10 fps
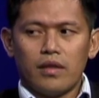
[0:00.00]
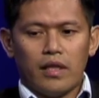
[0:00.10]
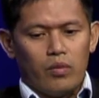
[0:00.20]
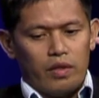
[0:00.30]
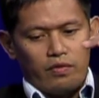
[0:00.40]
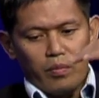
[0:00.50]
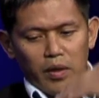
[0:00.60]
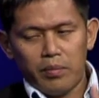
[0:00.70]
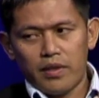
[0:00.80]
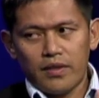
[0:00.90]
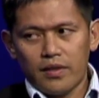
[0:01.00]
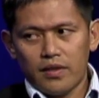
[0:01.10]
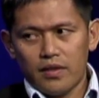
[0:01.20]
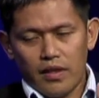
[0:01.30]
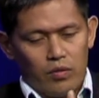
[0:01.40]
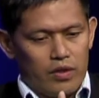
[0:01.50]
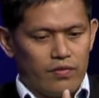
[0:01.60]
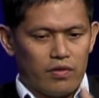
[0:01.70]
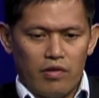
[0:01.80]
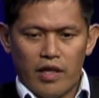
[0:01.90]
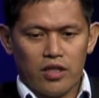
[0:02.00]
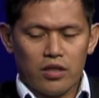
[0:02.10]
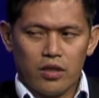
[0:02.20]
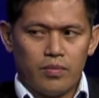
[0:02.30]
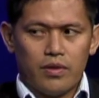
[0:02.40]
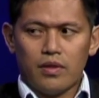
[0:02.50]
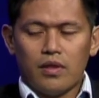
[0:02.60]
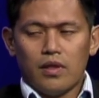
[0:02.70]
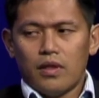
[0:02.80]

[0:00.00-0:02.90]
Likewise for my business, likewise for relationships.